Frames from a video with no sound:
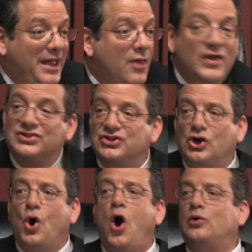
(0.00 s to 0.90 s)
be, this is
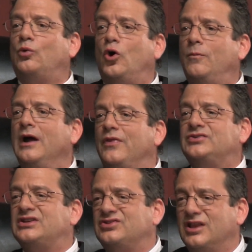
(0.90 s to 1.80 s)
a courtroom.
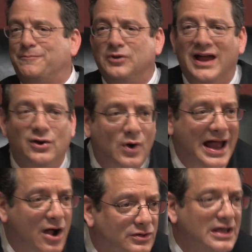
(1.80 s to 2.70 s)
This isn't a
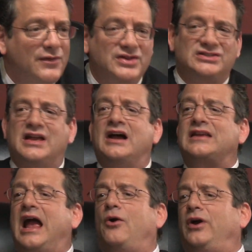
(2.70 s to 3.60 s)
playground. This is not
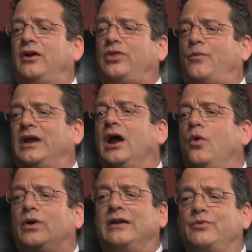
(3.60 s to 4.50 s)
an area that we
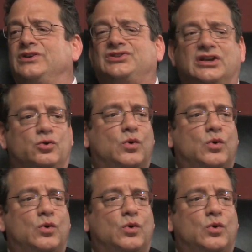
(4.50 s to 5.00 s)
sit